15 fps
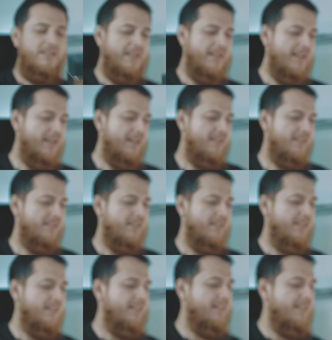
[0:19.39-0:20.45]
and
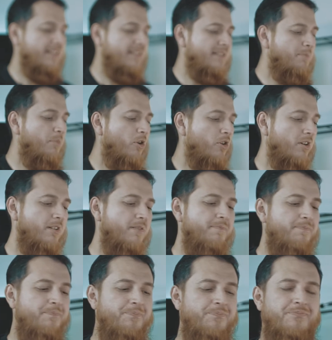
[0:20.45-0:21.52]
here is the bottle.
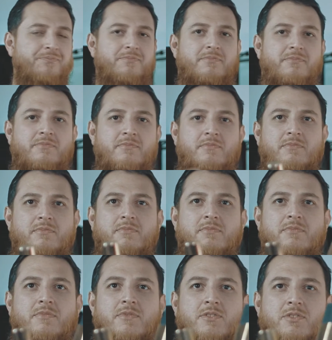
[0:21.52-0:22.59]

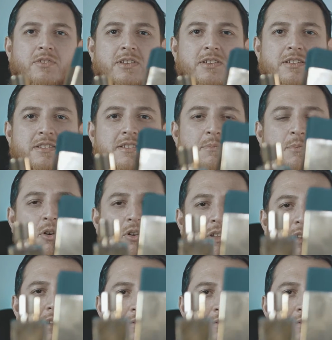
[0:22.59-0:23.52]
So this is the bottle,